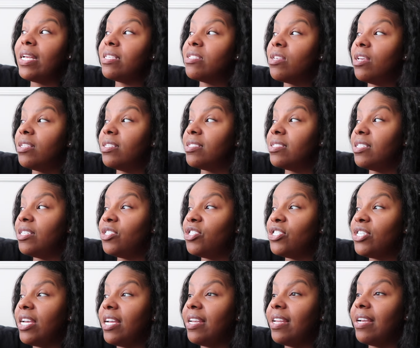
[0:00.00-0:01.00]
I saw the sun
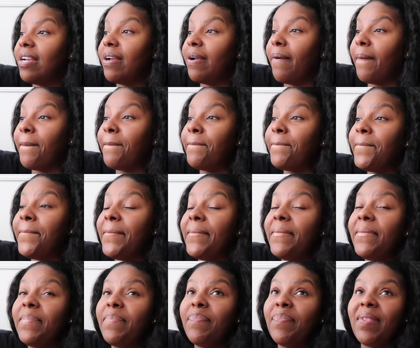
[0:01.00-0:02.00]
shining,
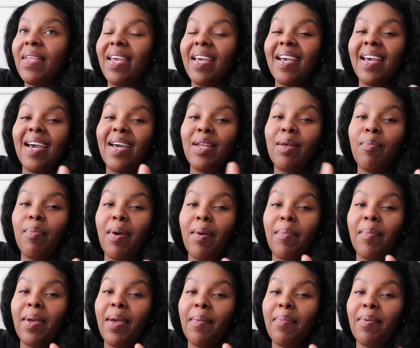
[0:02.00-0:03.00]
it kind of
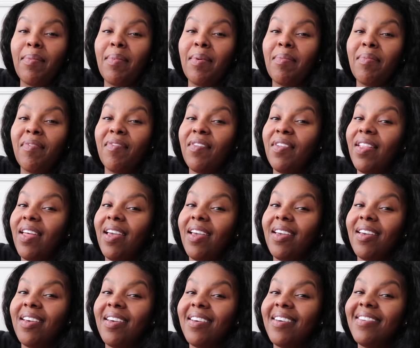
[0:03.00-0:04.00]
pepped me up and made me feel
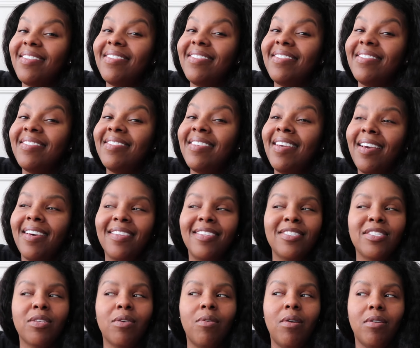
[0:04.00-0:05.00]
like, yeah,
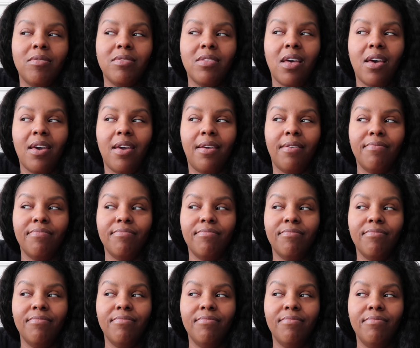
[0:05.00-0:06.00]
let's go outside.
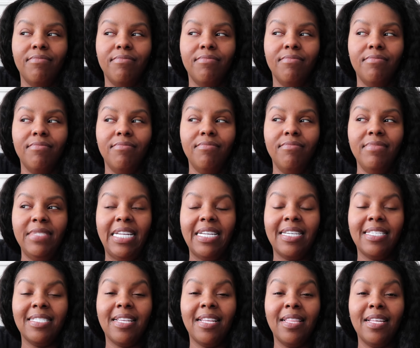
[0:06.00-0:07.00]

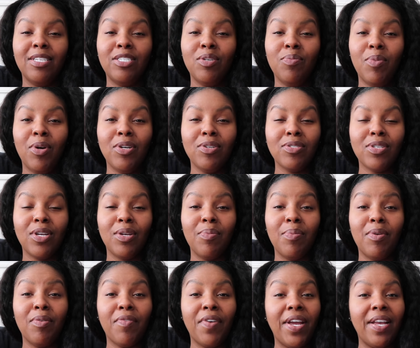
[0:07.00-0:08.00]
Because I think tomorrow's going to
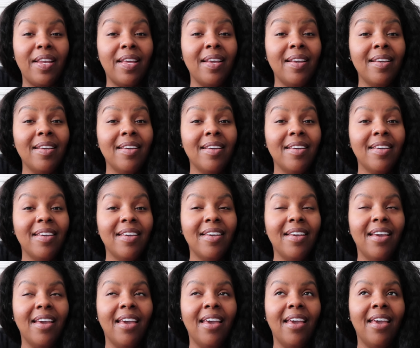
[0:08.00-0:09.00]
be rainy.
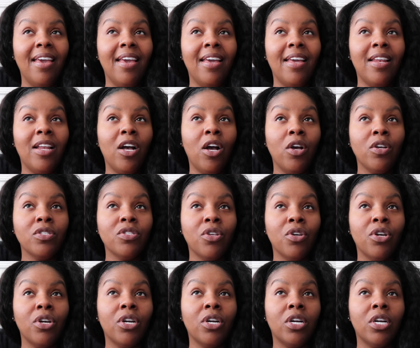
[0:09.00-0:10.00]
And I
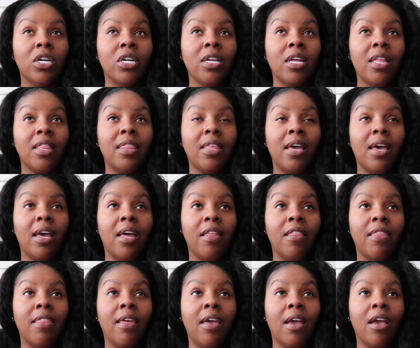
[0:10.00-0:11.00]
also heard
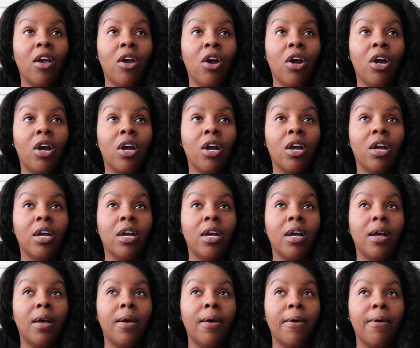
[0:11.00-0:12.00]
that they are
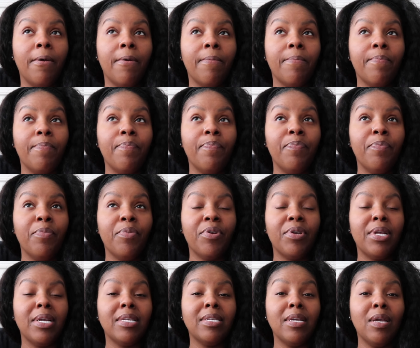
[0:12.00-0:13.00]
um,
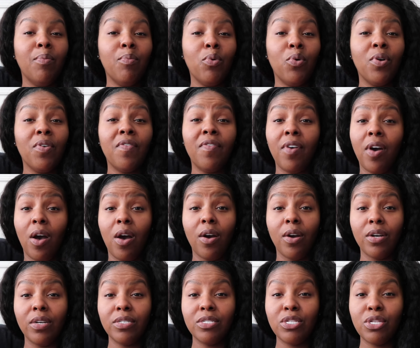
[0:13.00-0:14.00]
predicting more
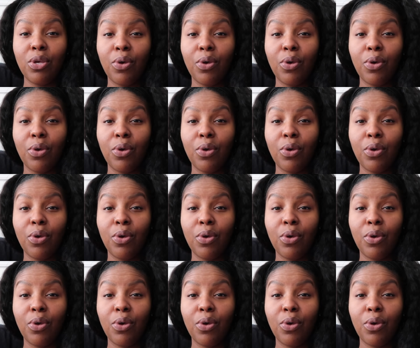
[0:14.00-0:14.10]
fog.